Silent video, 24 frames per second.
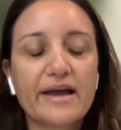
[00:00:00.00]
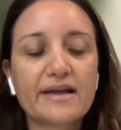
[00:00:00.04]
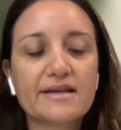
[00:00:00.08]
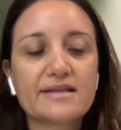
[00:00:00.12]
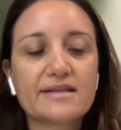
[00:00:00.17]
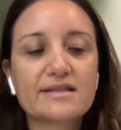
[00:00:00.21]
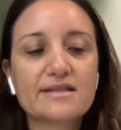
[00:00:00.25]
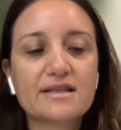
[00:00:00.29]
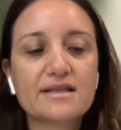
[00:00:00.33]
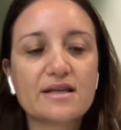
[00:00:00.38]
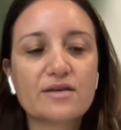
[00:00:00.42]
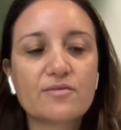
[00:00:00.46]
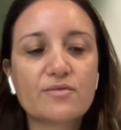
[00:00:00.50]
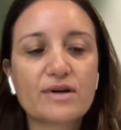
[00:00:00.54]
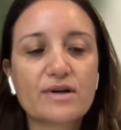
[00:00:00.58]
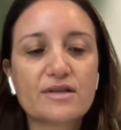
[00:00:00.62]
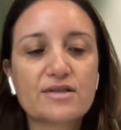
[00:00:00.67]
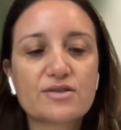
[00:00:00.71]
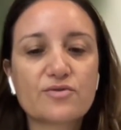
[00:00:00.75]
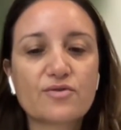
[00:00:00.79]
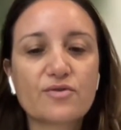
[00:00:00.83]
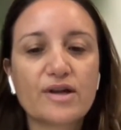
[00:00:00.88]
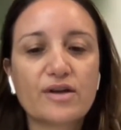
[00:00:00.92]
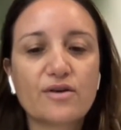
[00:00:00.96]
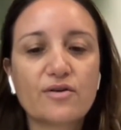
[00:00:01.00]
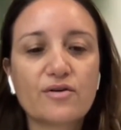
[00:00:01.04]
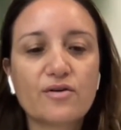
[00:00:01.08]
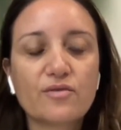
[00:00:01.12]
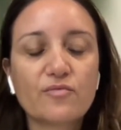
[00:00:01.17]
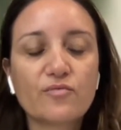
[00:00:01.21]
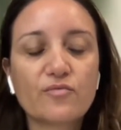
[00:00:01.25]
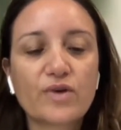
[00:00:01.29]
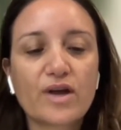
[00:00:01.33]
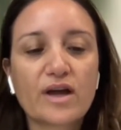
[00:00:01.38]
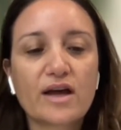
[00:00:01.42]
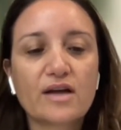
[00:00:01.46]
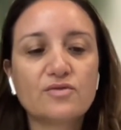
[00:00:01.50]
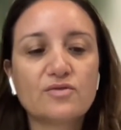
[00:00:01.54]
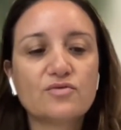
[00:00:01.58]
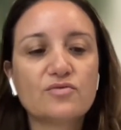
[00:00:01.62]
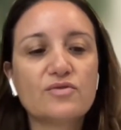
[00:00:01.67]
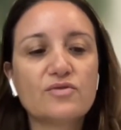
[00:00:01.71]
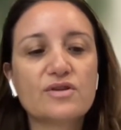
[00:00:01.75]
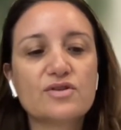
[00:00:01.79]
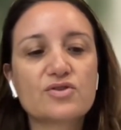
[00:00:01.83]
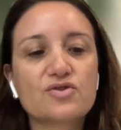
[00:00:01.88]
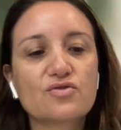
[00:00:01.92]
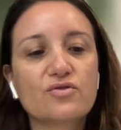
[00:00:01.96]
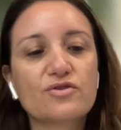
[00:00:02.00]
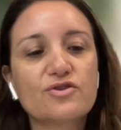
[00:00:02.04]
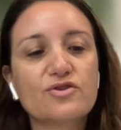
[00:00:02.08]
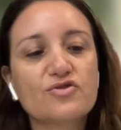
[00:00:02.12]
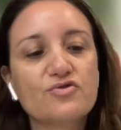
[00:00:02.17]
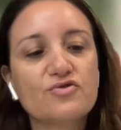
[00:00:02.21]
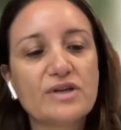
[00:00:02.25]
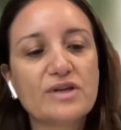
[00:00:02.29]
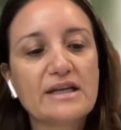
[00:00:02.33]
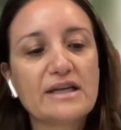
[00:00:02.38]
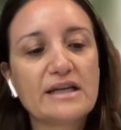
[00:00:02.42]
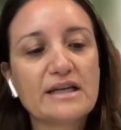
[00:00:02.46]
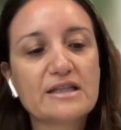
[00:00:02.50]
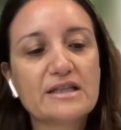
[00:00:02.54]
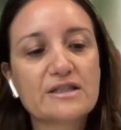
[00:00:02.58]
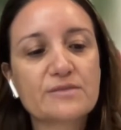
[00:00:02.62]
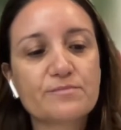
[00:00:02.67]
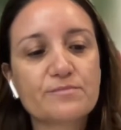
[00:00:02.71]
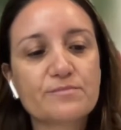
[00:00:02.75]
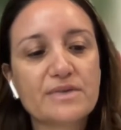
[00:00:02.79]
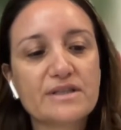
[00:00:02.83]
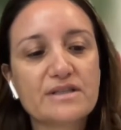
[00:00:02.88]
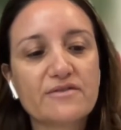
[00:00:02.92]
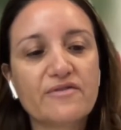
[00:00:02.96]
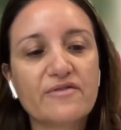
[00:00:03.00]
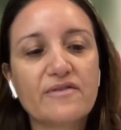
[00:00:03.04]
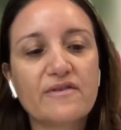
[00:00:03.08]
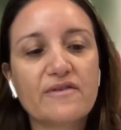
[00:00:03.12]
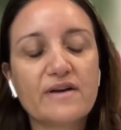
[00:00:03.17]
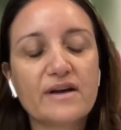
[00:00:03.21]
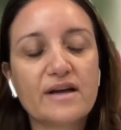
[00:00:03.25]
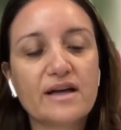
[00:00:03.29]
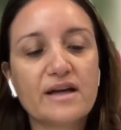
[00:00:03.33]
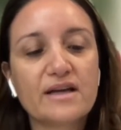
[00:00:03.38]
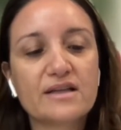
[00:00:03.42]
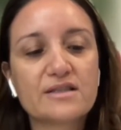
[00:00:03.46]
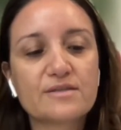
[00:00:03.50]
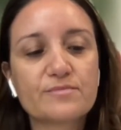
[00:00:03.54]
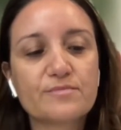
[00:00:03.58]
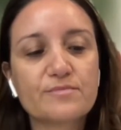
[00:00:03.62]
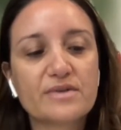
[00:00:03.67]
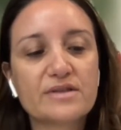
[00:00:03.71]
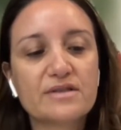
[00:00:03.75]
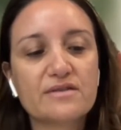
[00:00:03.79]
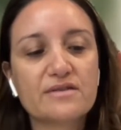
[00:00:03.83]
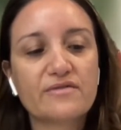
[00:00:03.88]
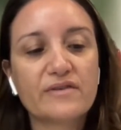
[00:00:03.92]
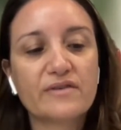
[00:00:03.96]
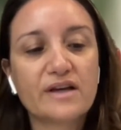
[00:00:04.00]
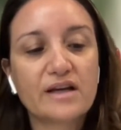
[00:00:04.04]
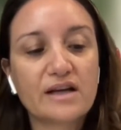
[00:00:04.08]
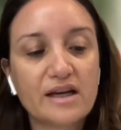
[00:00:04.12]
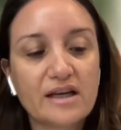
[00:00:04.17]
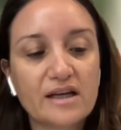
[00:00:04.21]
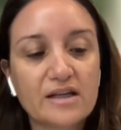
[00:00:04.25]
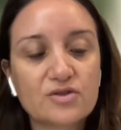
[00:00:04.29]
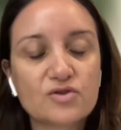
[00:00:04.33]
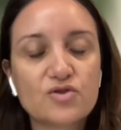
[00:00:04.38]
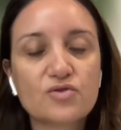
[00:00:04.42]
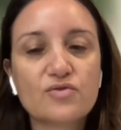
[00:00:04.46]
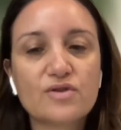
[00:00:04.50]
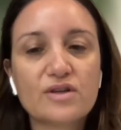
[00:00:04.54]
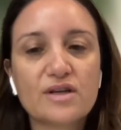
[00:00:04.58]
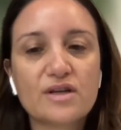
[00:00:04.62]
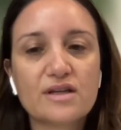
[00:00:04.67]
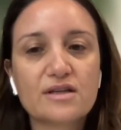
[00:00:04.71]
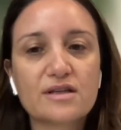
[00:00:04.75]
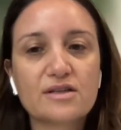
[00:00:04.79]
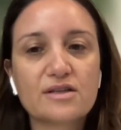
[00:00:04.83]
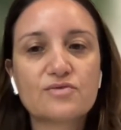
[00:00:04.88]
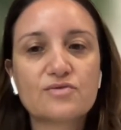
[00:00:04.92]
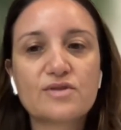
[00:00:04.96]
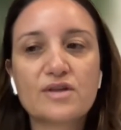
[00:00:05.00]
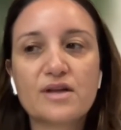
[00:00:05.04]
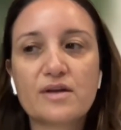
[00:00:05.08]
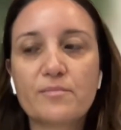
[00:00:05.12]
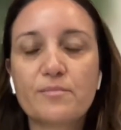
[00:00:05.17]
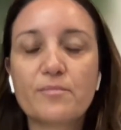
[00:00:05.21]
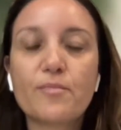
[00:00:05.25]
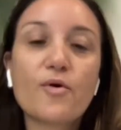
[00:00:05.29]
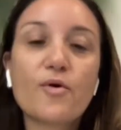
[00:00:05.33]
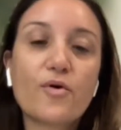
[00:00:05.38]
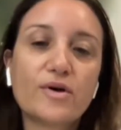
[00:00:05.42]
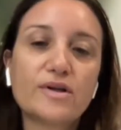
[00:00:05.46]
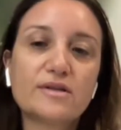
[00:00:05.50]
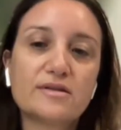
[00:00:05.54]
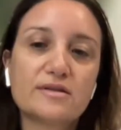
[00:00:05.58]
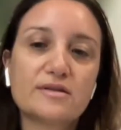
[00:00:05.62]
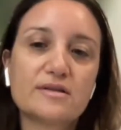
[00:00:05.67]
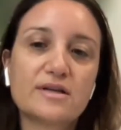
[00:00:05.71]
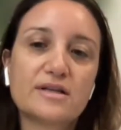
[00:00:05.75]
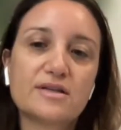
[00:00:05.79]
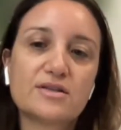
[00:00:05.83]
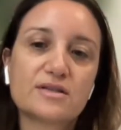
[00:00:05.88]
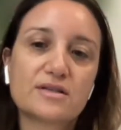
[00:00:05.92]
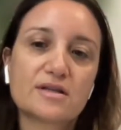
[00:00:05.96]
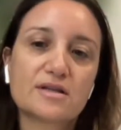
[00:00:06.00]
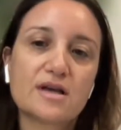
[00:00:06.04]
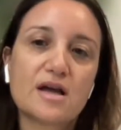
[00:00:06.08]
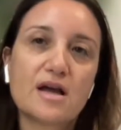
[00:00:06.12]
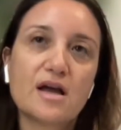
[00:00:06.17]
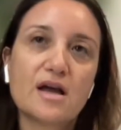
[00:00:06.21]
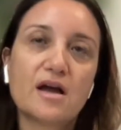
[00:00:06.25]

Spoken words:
see what is going on. We can do the surgery specifically to the point that is